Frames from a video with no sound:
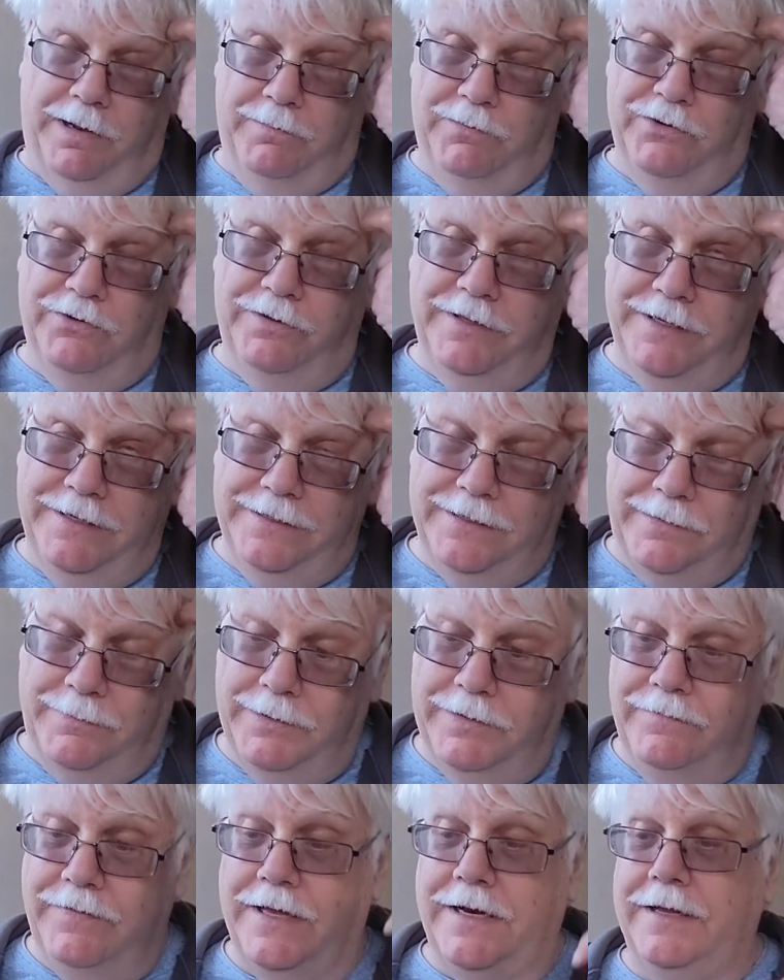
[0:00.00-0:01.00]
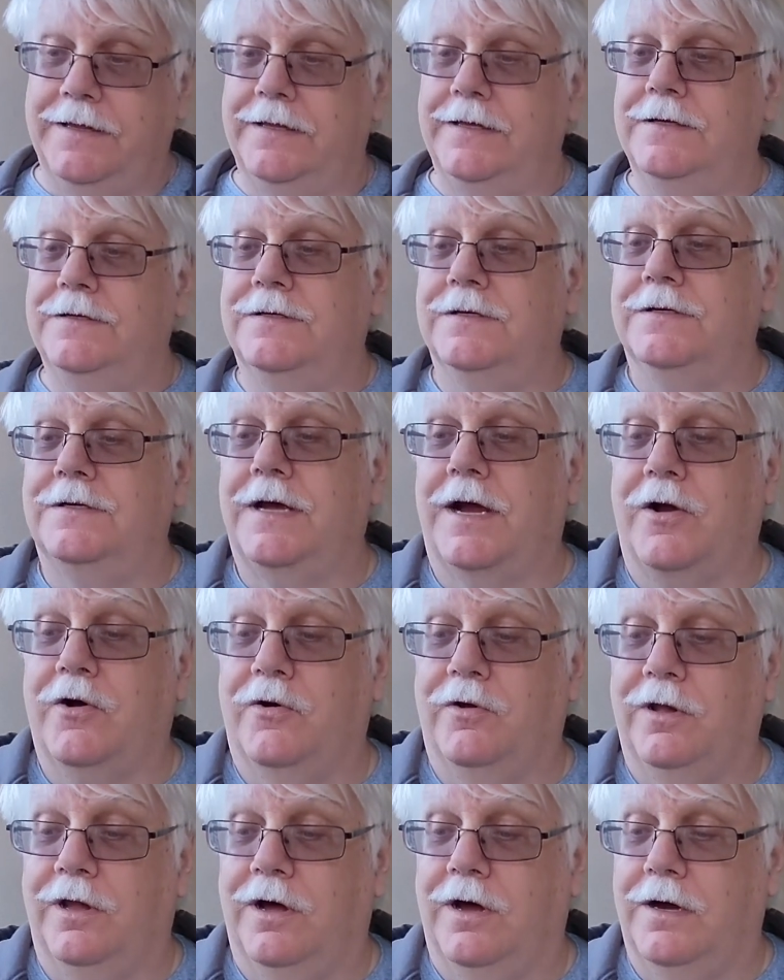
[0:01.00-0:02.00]
doing these, I'm inventing these as I
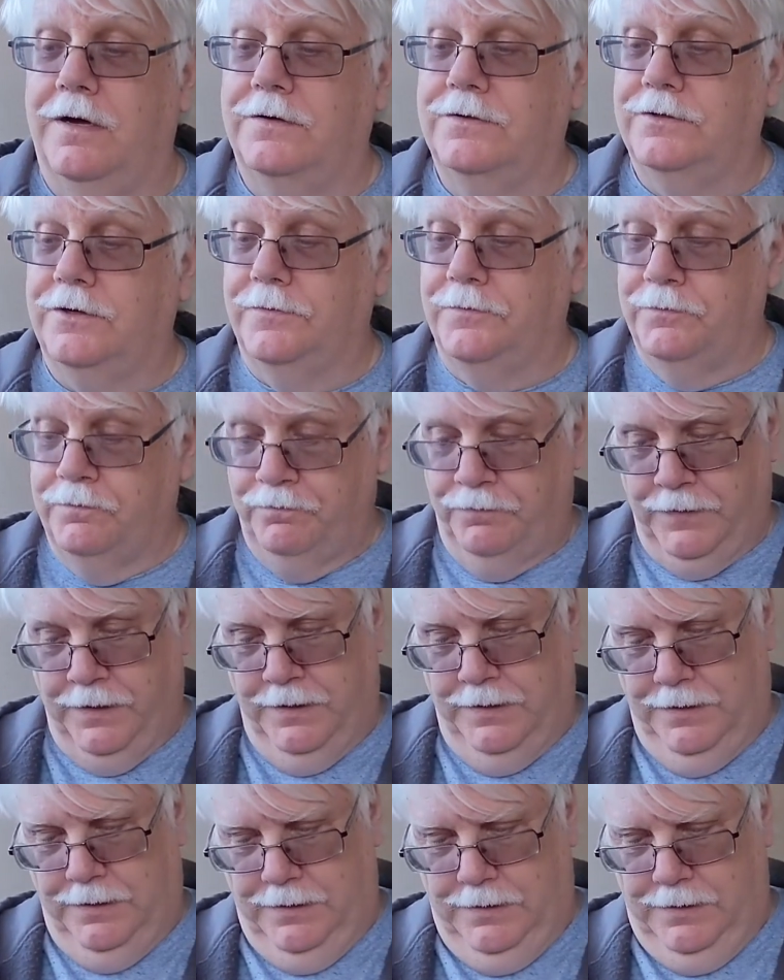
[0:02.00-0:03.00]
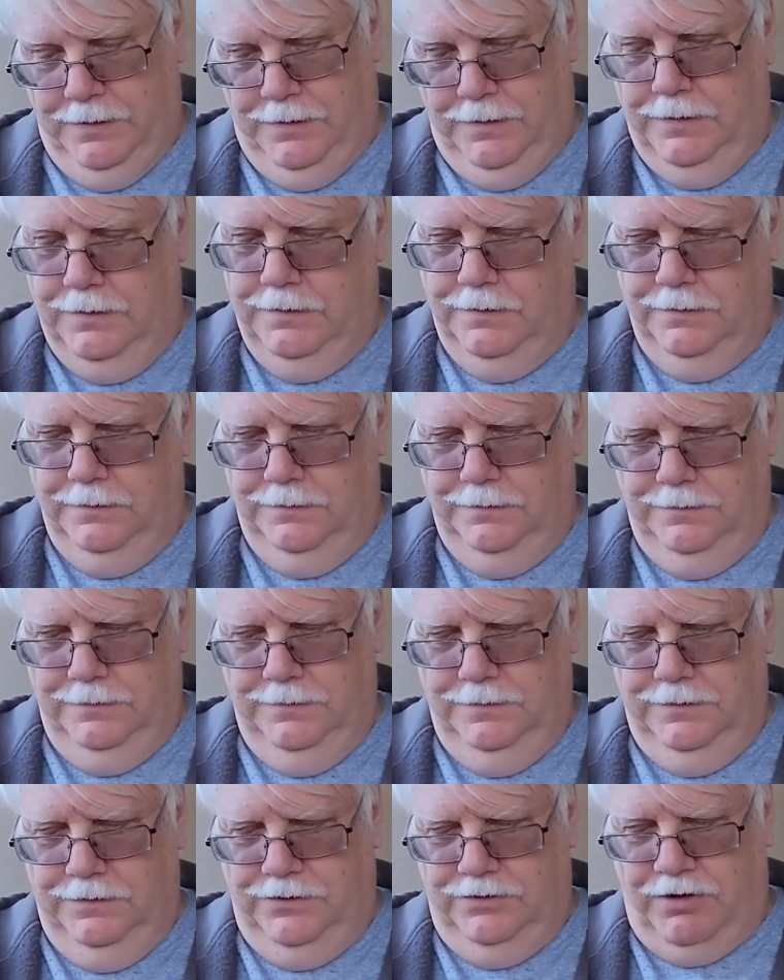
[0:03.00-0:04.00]
go along, so
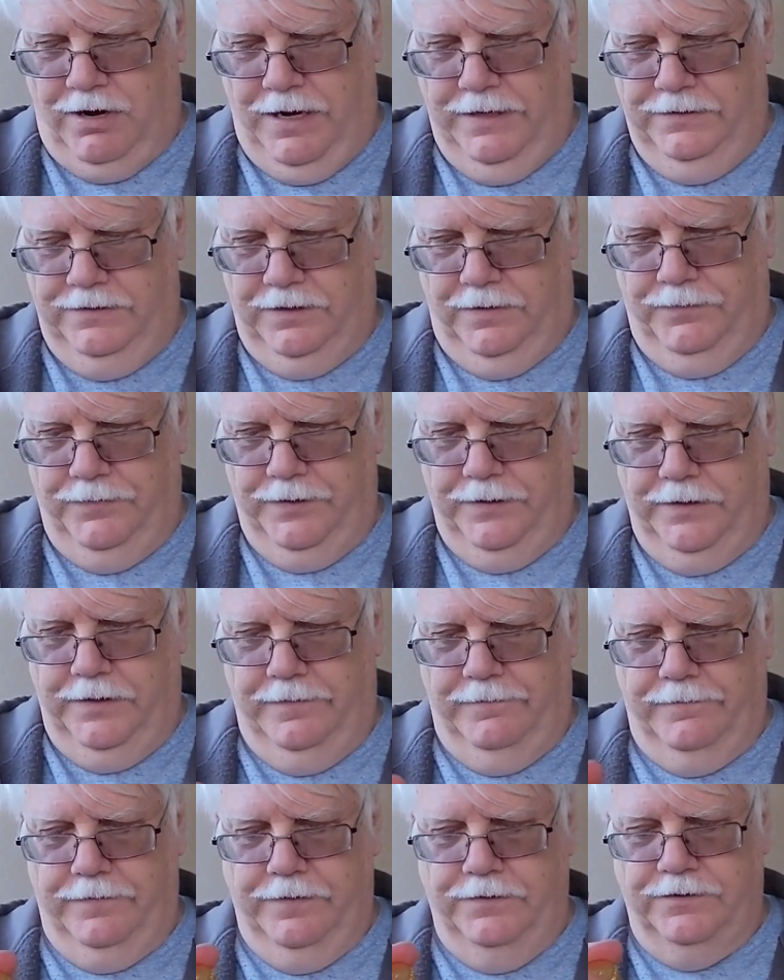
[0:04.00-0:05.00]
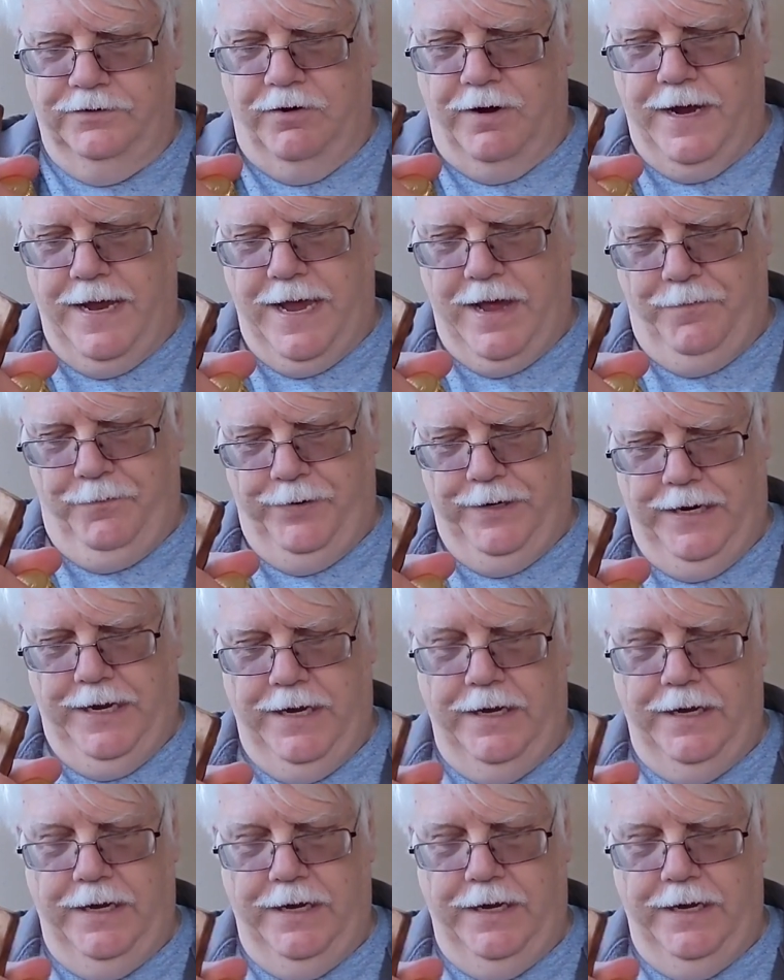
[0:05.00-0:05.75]
I'm just trying something different. So I happen to